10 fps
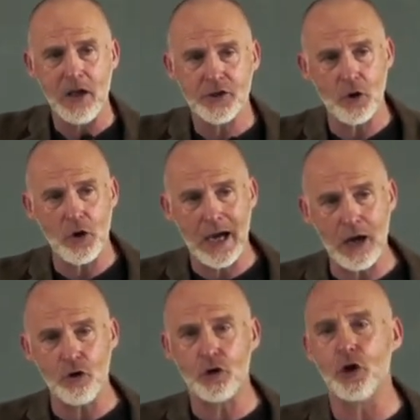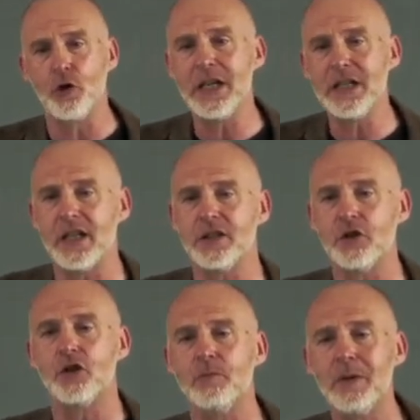So, how come it
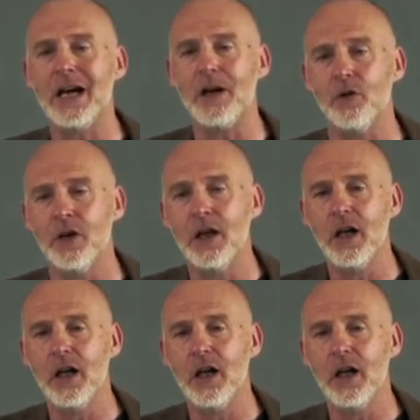didn't come out?